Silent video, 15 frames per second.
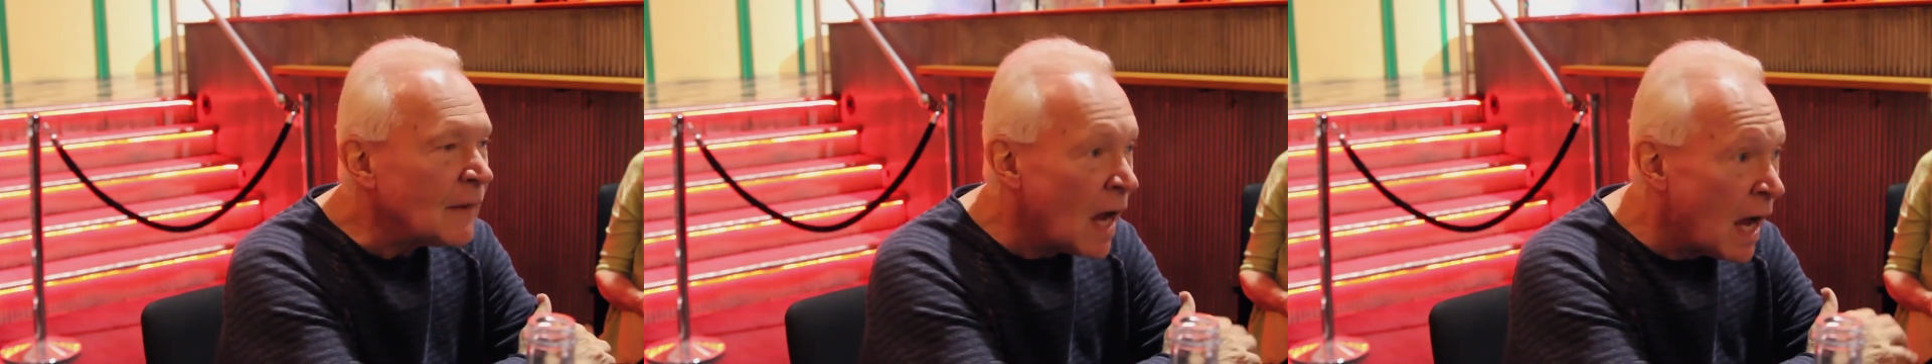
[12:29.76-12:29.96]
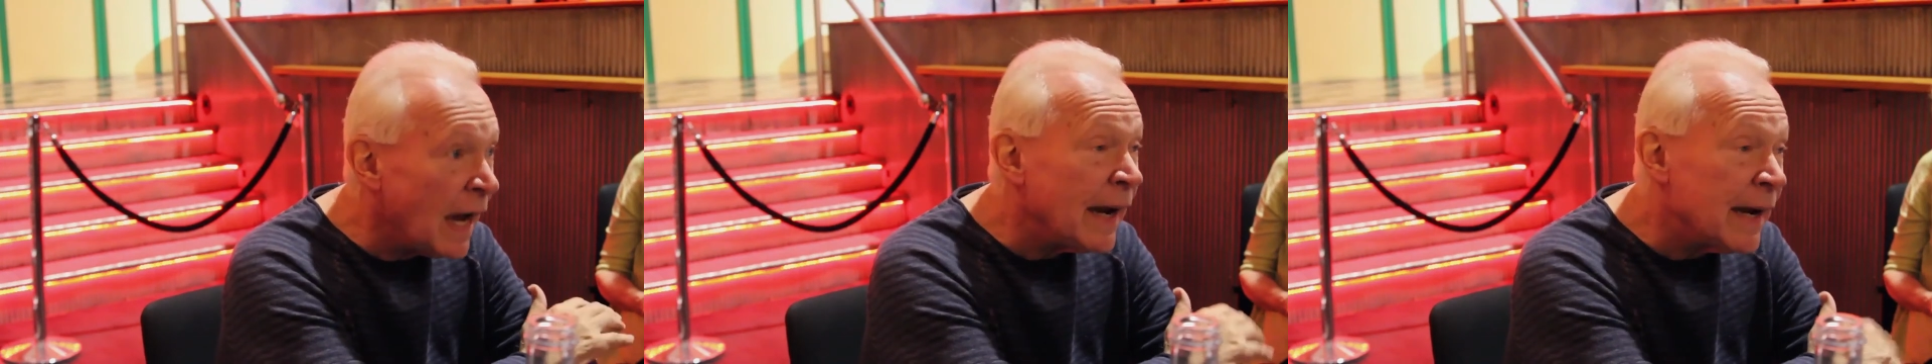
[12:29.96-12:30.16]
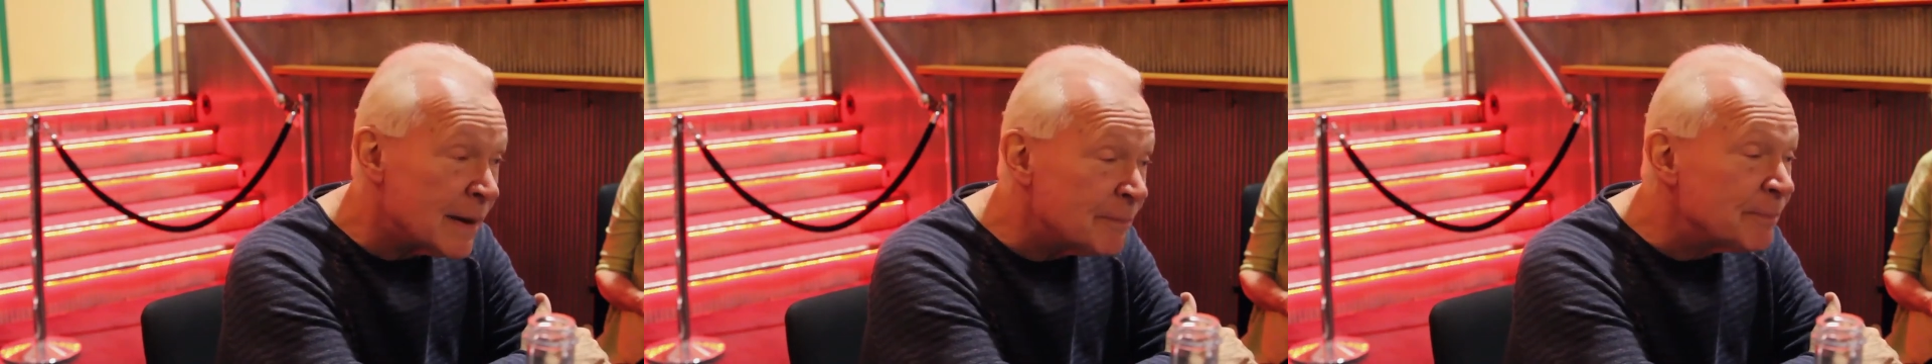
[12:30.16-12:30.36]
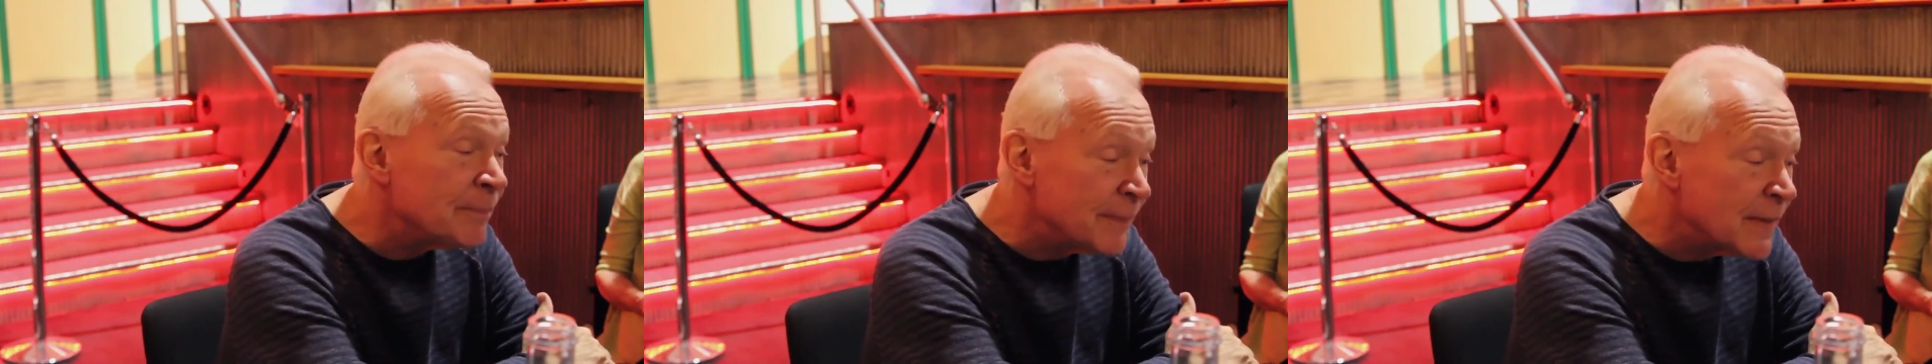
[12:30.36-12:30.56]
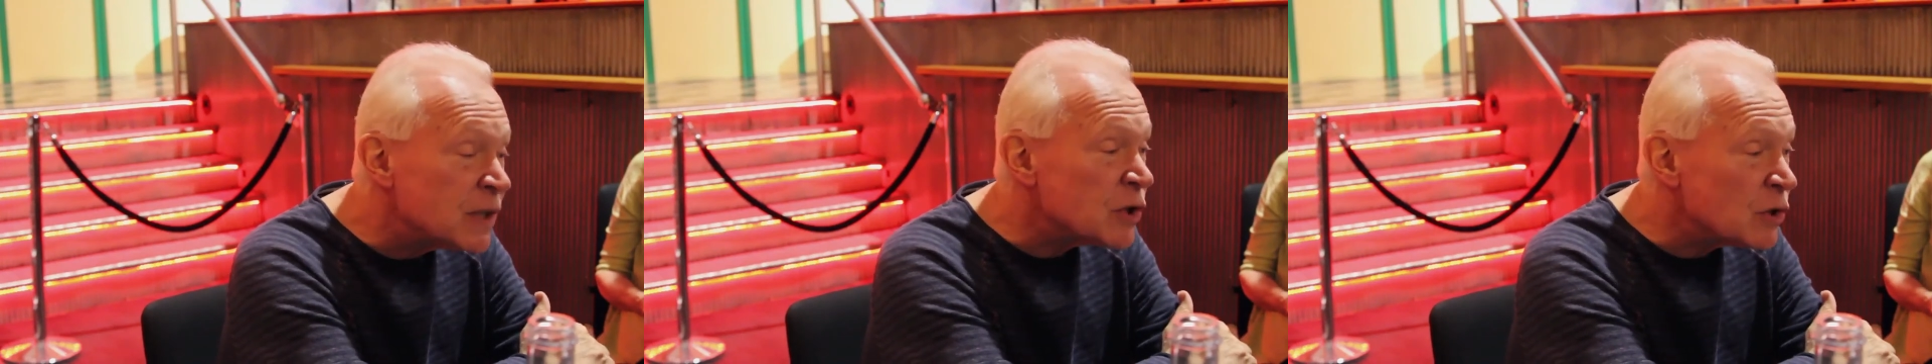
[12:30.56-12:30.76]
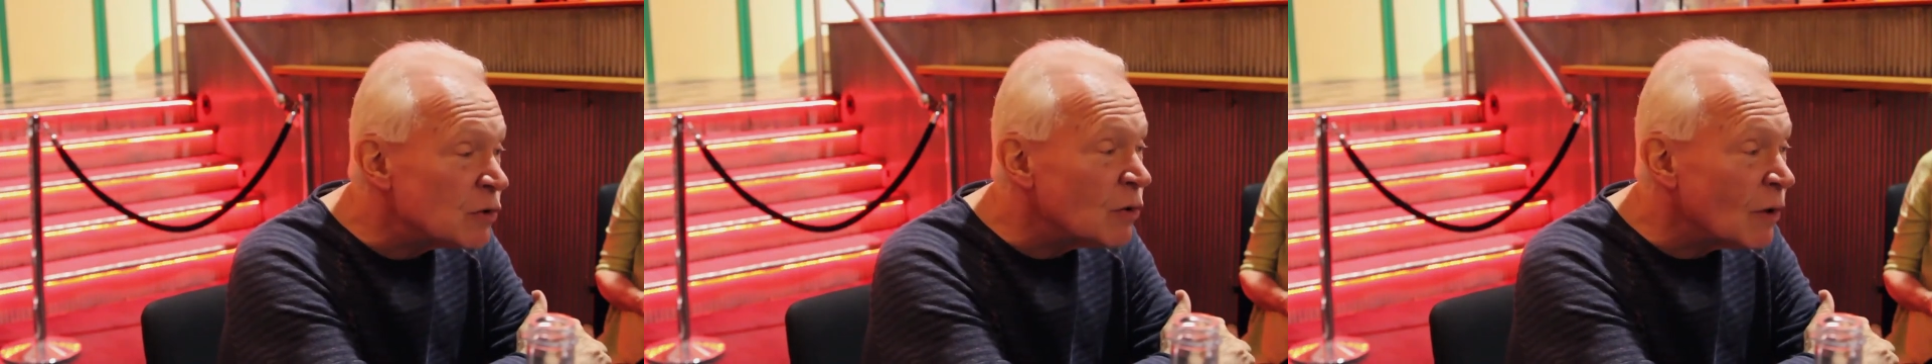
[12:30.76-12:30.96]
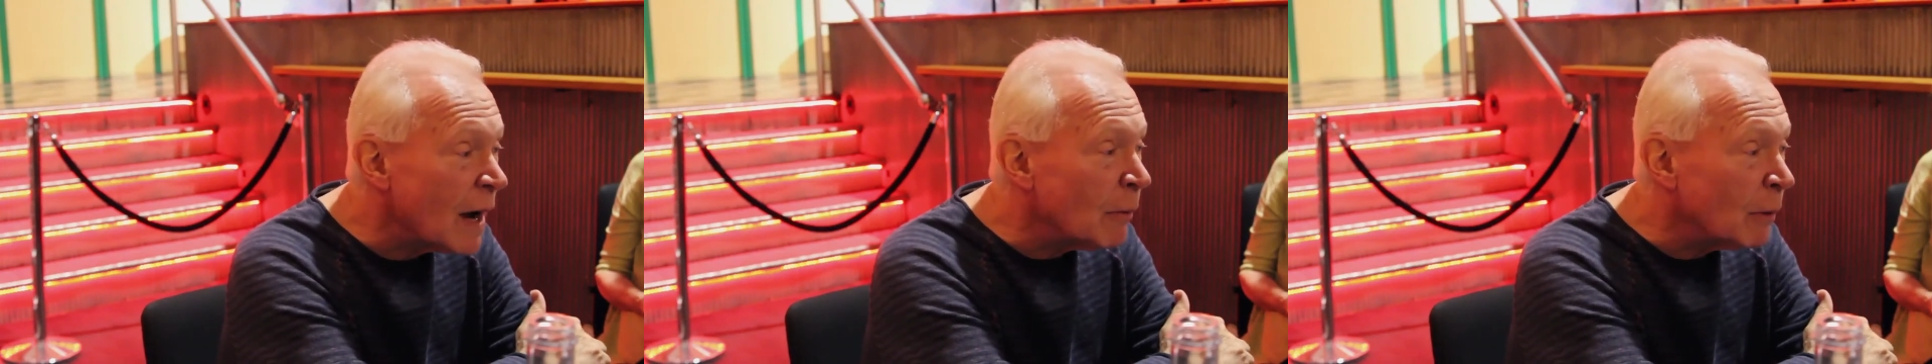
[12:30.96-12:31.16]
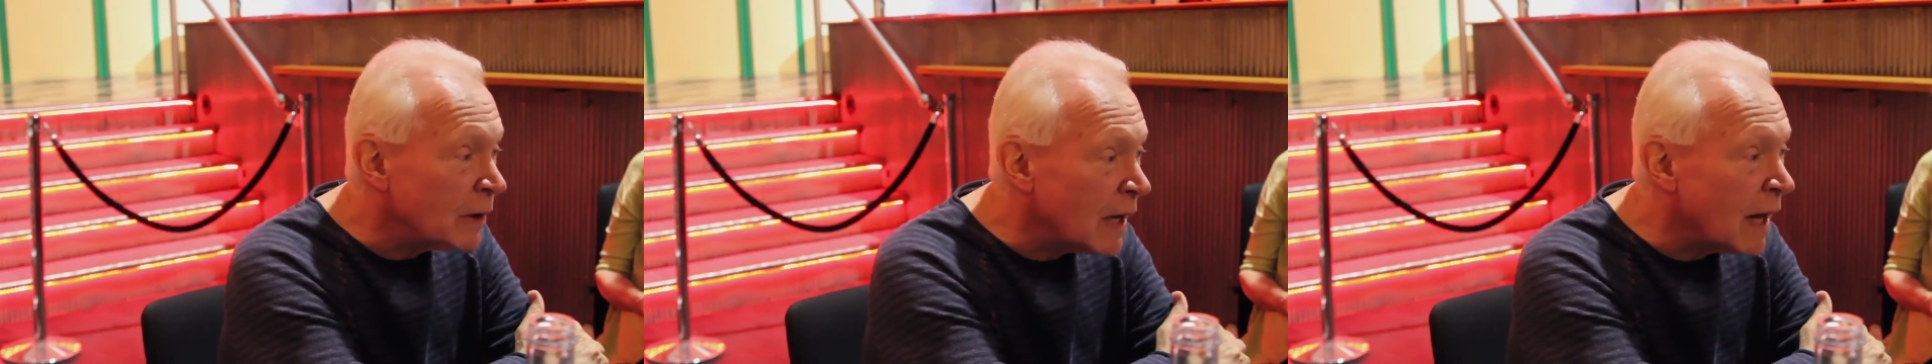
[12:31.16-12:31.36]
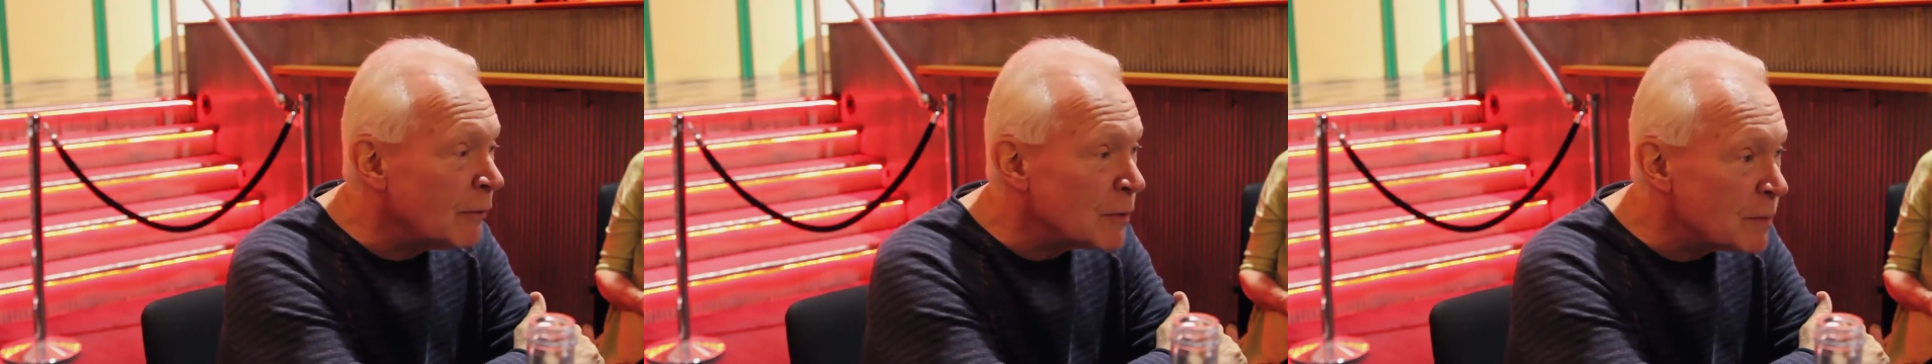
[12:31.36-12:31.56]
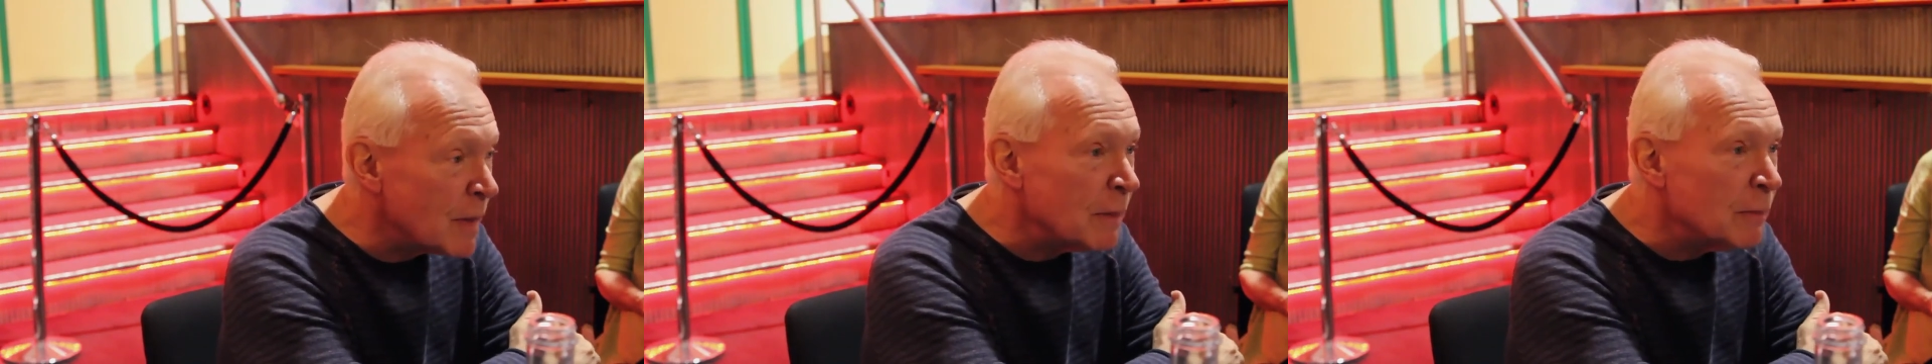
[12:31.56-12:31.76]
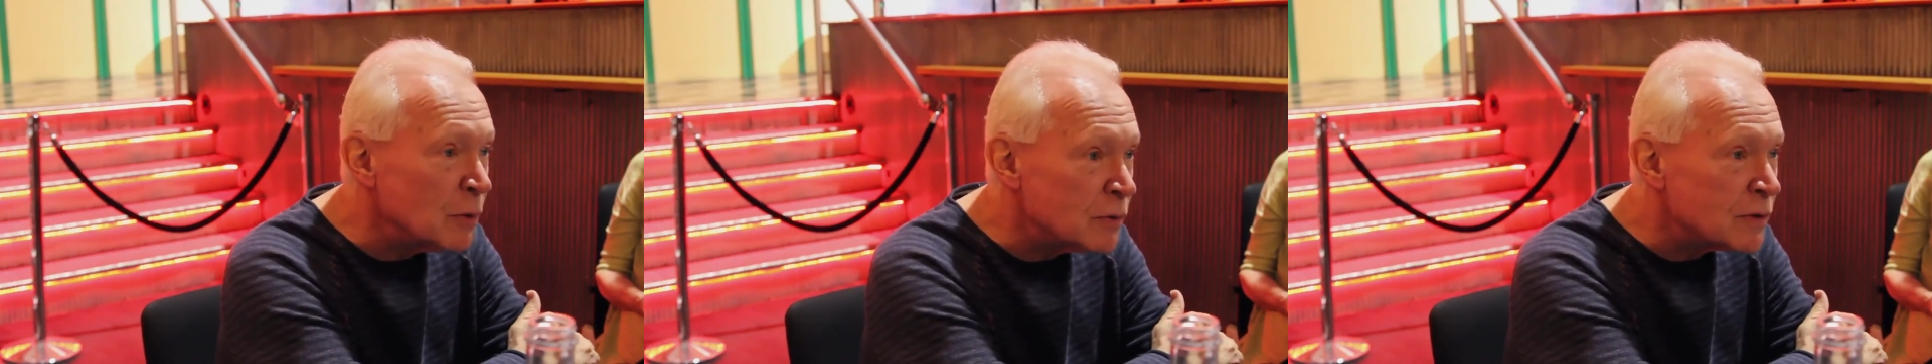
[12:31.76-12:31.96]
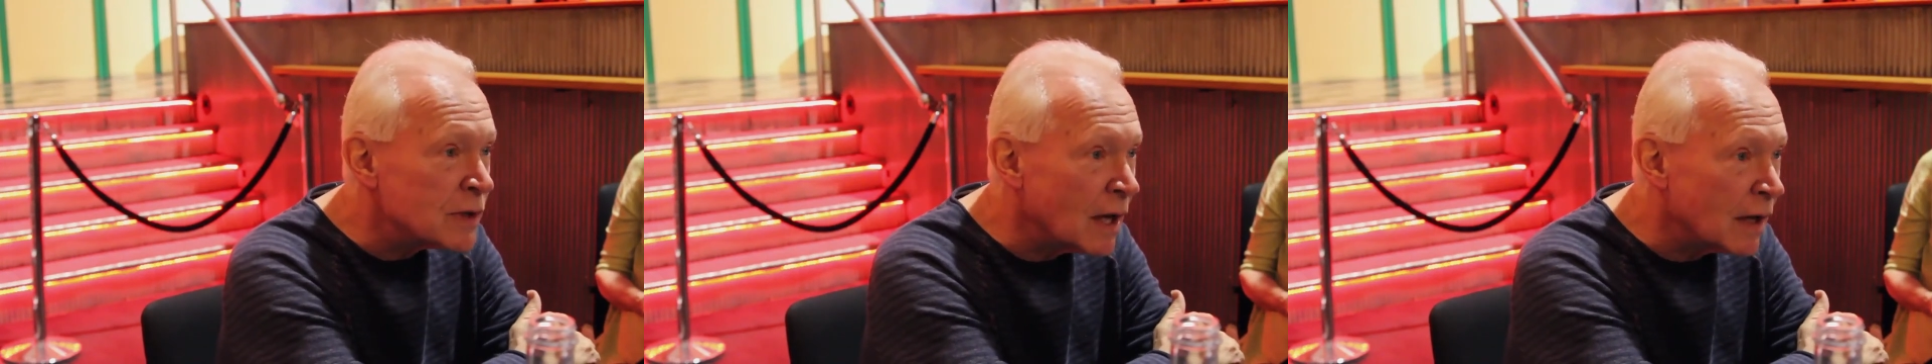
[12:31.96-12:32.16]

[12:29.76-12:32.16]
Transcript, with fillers: I am. That's mm. true. I will die with my boots